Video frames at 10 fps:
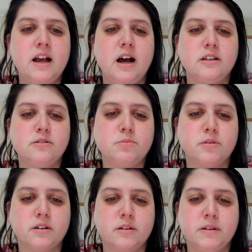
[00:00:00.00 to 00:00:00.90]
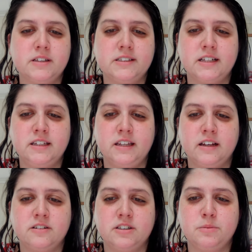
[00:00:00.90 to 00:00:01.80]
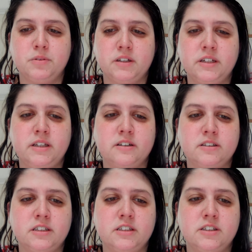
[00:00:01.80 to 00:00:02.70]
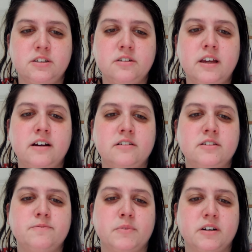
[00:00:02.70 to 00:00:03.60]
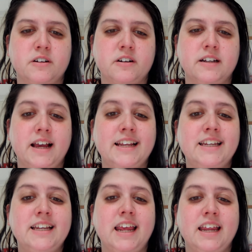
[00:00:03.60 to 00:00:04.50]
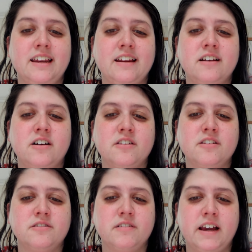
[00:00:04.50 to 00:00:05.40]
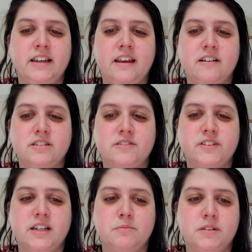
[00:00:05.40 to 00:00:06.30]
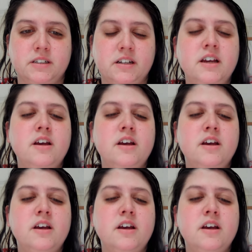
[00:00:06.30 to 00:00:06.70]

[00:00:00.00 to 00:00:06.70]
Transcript: As reported by the San Diego, she pleaded guilty to two counts of murder in 1980, and although nine counts of attempted